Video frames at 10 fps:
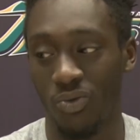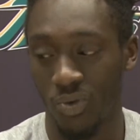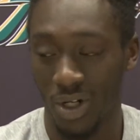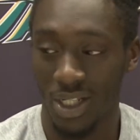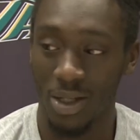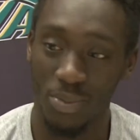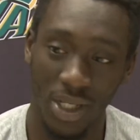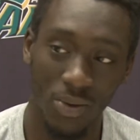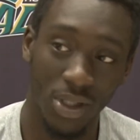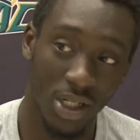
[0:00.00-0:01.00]
really
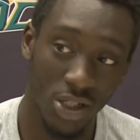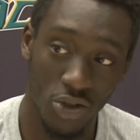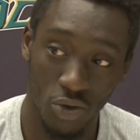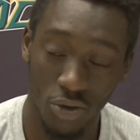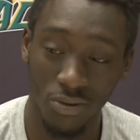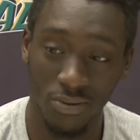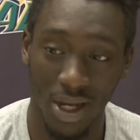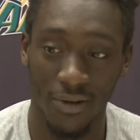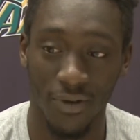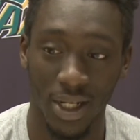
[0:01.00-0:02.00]
be with a good school,
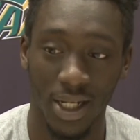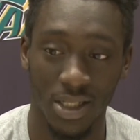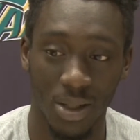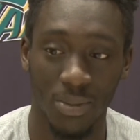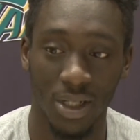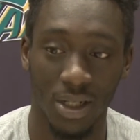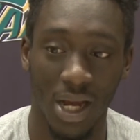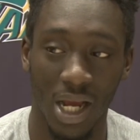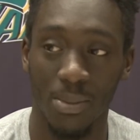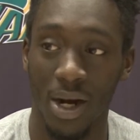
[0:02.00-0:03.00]
I feel like it's something
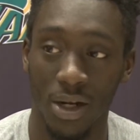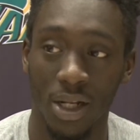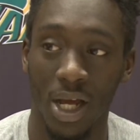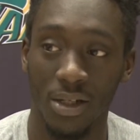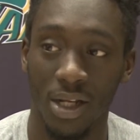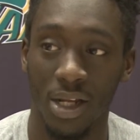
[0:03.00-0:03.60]
I admire a lot,